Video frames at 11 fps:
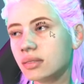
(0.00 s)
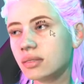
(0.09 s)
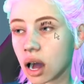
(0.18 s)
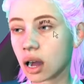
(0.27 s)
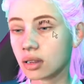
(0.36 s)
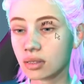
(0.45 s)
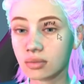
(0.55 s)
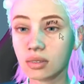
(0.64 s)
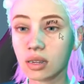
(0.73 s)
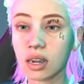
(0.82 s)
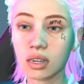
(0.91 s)

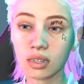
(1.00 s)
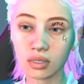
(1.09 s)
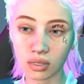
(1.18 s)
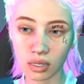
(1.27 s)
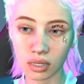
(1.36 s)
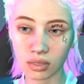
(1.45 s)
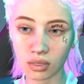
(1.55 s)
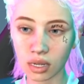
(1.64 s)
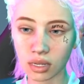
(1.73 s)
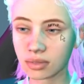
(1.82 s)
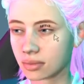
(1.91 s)
Normally it shouldn't do
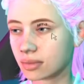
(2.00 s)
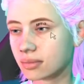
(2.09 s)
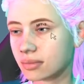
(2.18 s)
it.